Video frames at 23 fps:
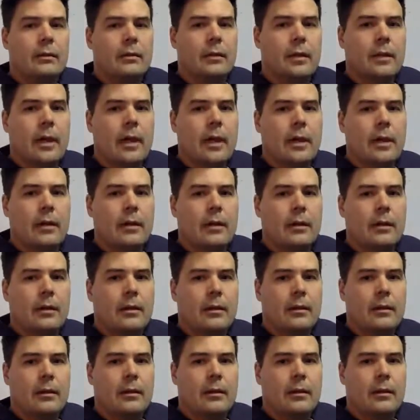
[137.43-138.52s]
Like,
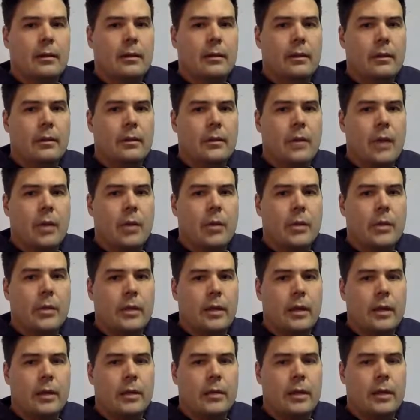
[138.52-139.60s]
there's always
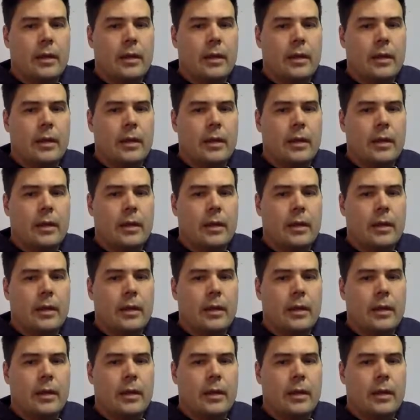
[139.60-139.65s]
hard